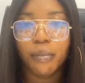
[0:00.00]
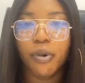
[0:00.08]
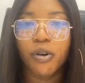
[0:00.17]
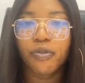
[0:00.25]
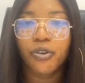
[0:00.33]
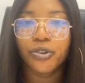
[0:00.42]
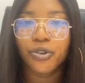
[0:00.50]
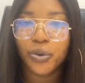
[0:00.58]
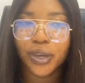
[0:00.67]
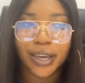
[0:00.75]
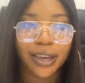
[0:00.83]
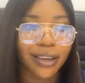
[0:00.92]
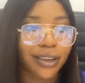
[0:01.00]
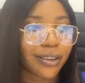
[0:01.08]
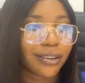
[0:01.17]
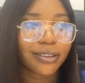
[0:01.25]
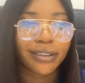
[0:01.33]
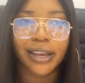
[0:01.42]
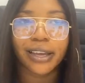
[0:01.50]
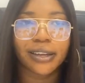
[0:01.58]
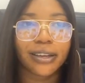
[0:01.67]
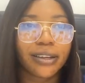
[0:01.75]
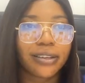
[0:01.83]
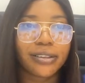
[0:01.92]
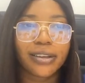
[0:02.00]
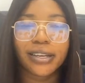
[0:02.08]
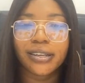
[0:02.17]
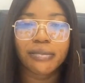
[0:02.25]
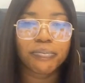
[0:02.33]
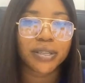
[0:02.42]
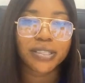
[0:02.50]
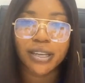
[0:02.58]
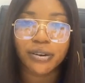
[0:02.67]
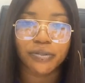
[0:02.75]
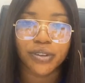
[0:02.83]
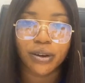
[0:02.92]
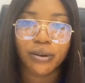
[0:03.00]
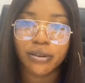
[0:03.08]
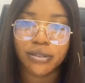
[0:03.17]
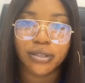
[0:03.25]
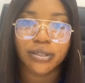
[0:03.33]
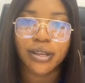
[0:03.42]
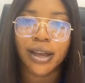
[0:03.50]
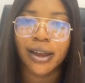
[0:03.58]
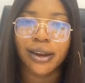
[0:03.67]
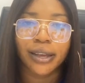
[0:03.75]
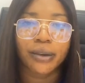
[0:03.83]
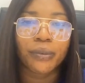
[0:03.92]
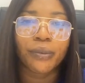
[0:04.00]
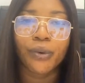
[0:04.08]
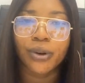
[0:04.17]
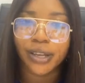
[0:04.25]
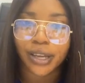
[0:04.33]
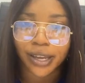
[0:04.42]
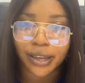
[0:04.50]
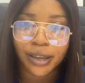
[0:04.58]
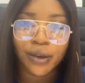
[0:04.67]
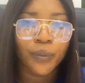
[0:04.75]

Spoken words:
But for UK, like 90% of their courses are like 1 year.